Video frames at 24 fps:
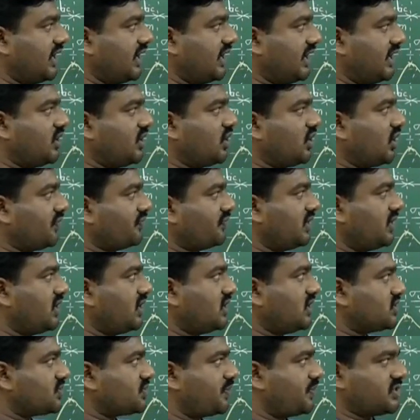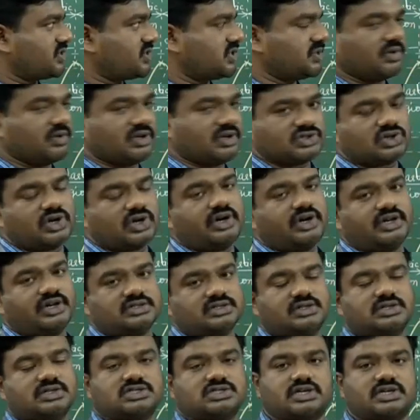area of the specimen. So it is
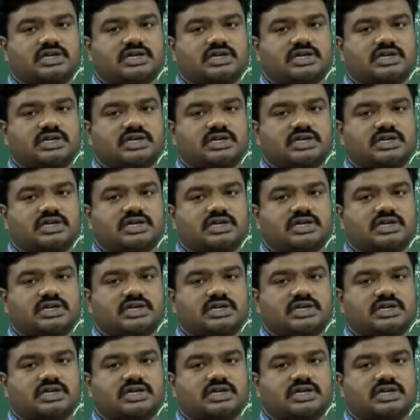the